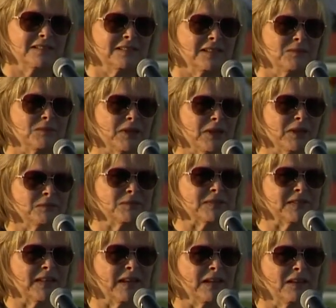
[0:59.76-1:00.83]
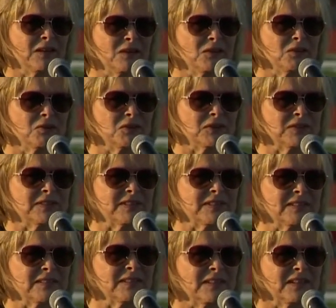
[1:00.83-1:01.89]
Sometimes thank you just
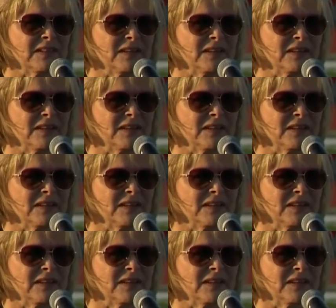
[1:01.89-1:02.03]
isn't